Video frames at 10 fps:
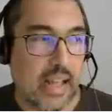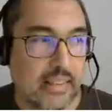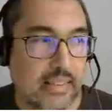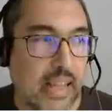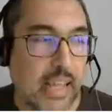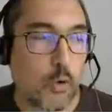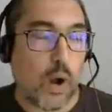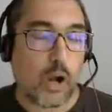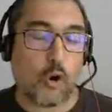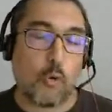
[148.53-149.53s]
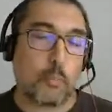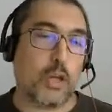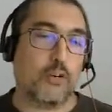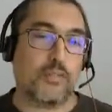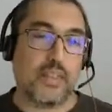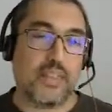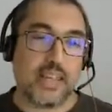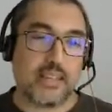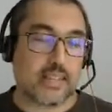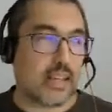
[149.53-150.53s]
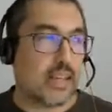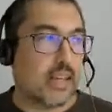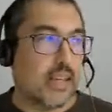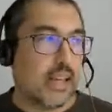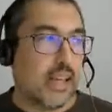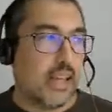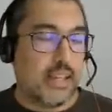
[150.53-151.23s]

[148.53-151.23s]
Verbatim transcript: and take one copy of the disk uh,